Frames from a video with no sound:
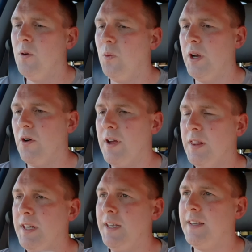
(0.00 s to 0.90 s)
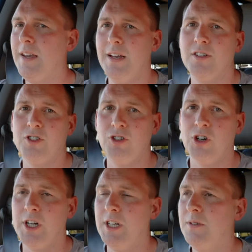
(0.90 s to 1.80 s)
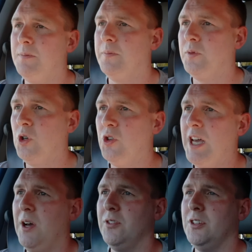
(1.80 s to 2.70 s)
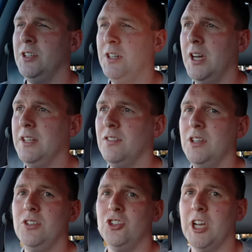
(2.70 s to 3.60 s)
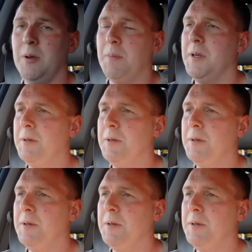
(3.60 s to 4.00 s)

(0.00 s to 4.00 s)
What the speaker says: We're in the Kia Sedona 2019 shape.